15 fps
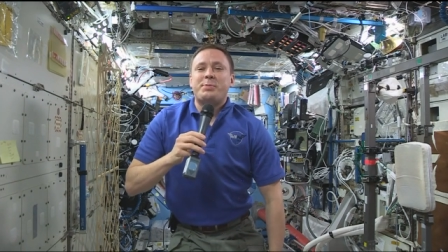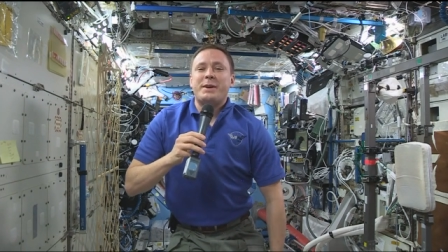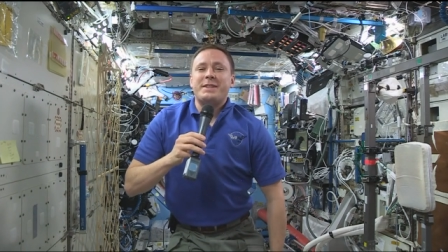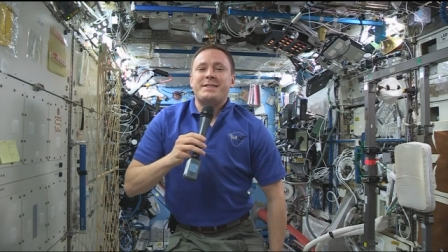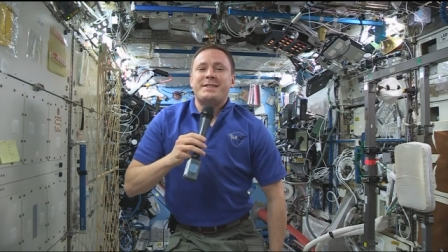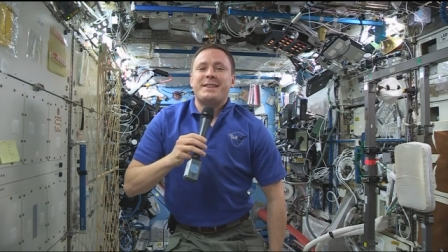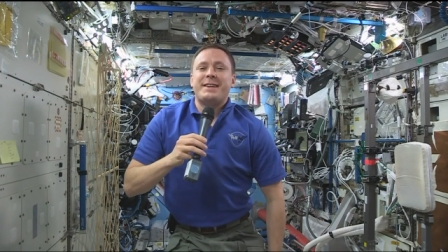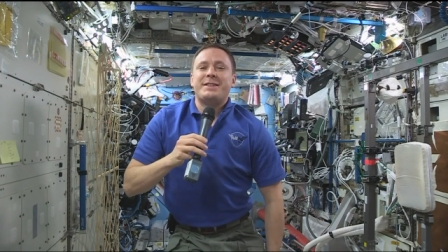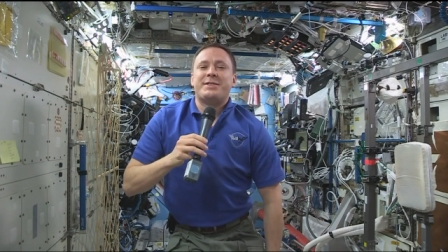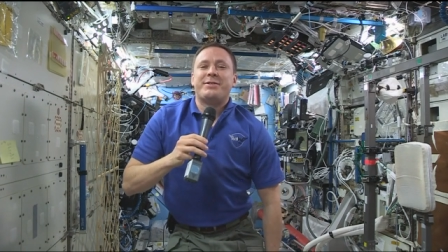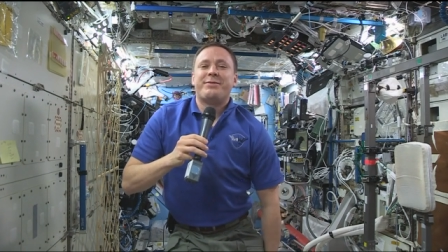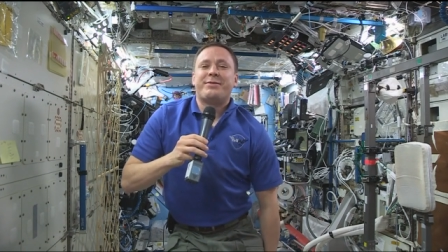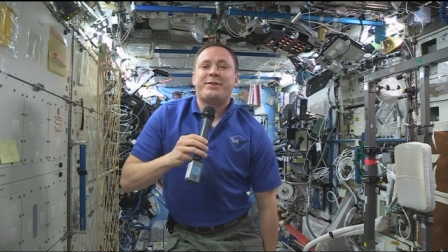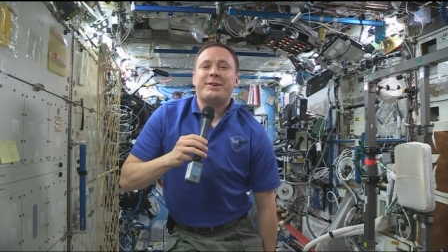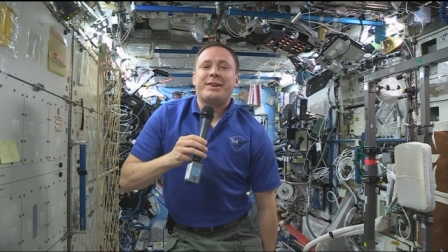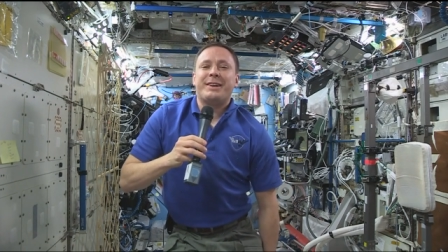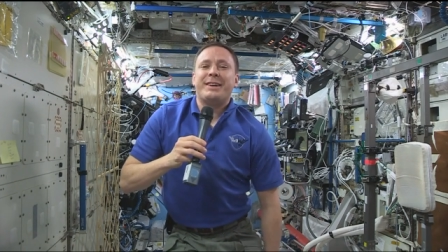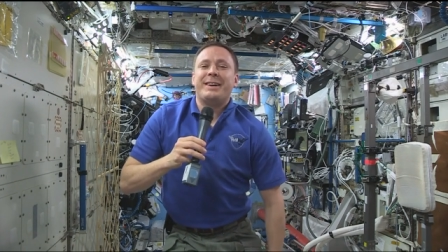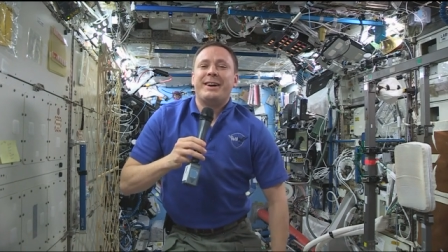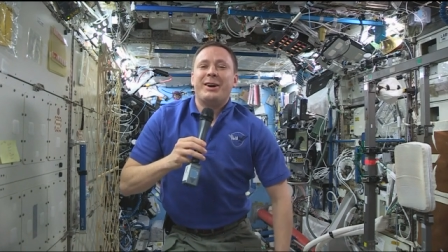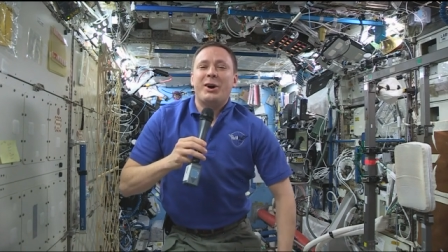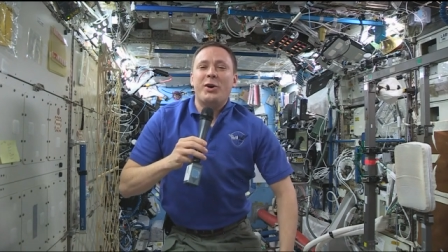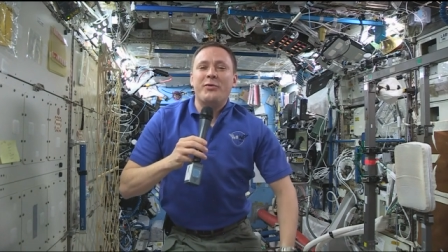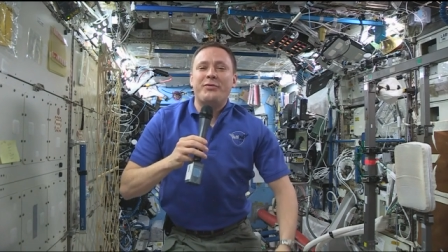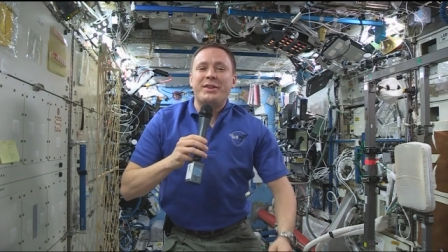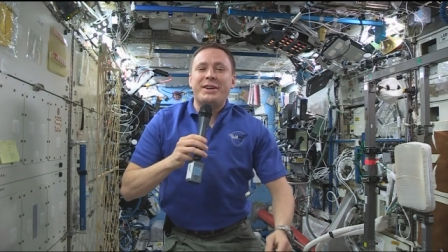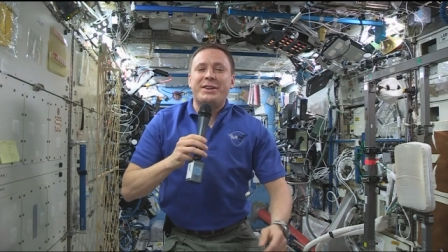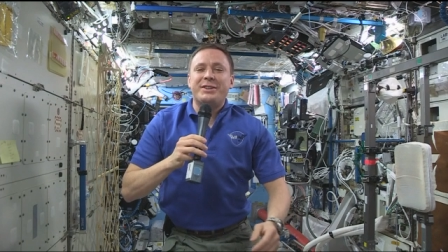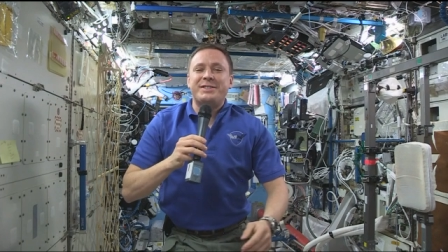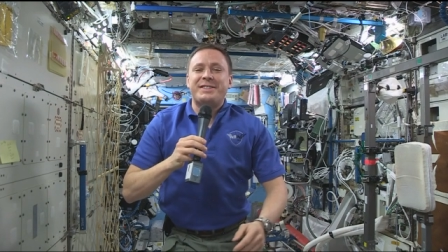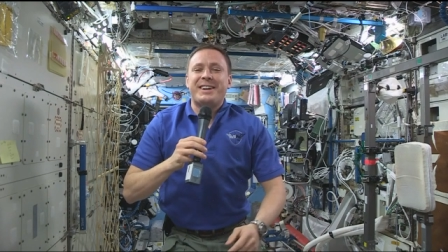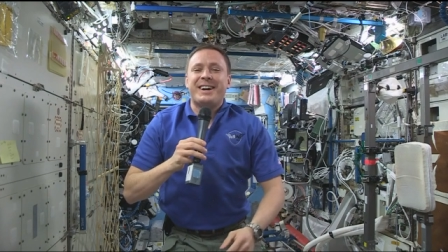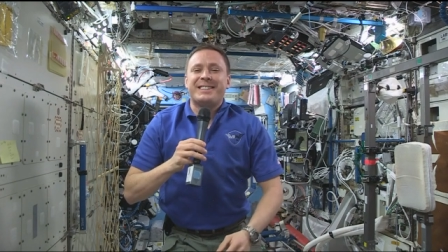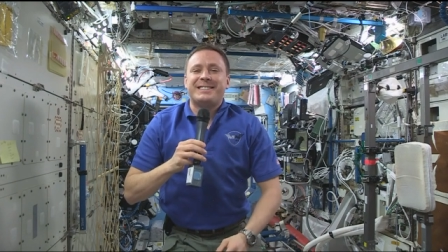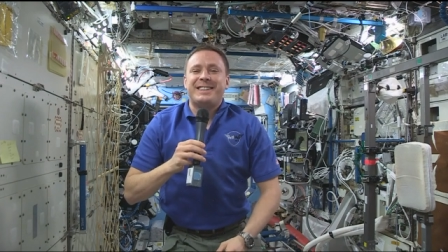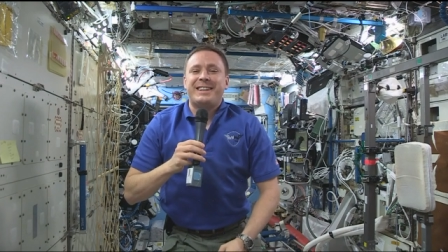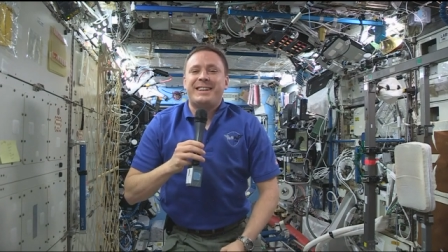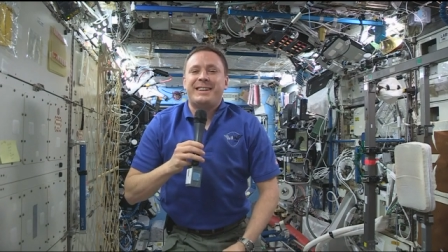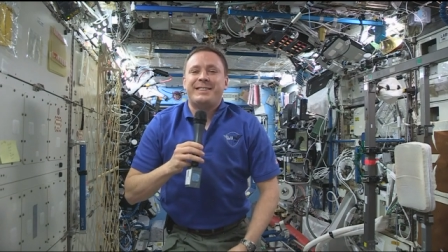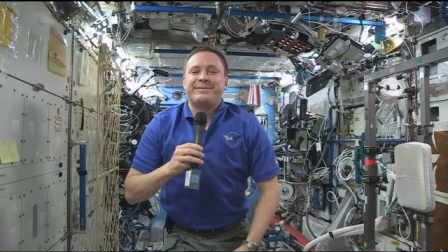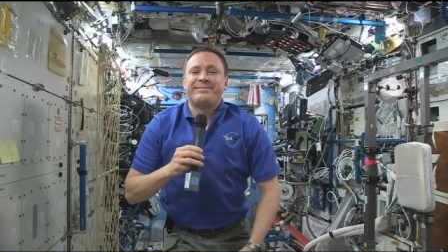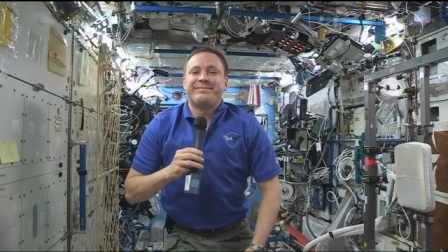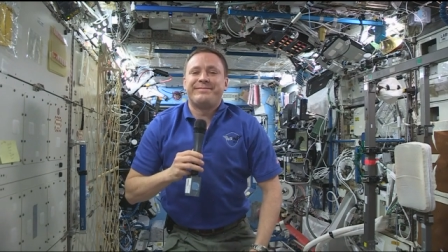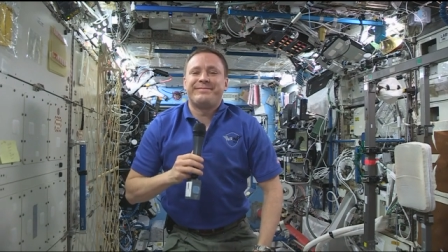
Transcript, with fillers: Space Station for uh, hopefully a good talk today.